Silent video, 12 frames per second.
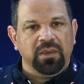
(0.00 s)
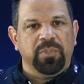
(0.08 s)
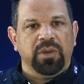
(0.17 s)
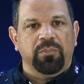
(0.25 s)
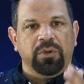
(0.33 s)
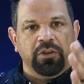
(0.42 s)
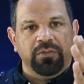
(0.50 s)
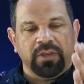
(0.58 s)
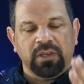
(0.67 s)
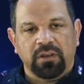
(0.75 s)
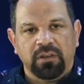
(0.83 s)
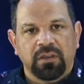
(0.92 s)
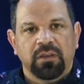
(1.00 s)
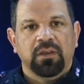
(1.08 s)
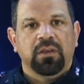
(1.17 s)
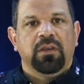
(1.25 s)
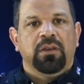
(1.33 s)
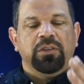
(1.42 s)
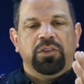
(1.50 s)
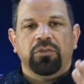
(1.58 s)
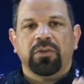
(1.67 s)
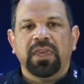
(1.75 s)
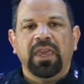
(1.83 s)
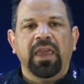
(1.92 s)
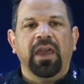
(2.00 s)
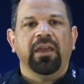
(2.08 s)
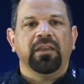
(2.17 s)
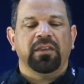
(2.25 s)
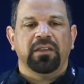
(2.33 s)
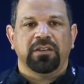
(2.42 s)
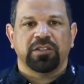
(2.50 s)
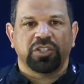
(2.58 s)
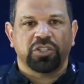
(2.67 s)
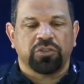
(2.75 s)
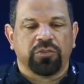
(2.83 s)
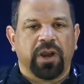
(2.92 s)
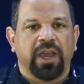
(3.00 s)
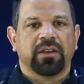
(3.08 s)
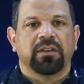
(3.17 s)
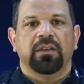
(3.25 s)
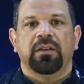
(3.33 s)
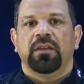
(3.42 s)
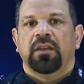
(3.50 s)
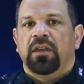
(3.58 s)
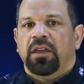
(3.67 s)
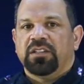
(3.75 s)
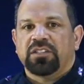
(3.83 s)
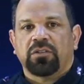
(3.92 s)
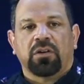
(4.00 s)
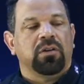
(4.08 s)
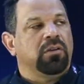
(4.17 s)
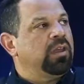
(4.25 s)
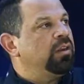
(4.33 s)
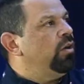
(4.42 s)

it moving. You can't get distracted and start like,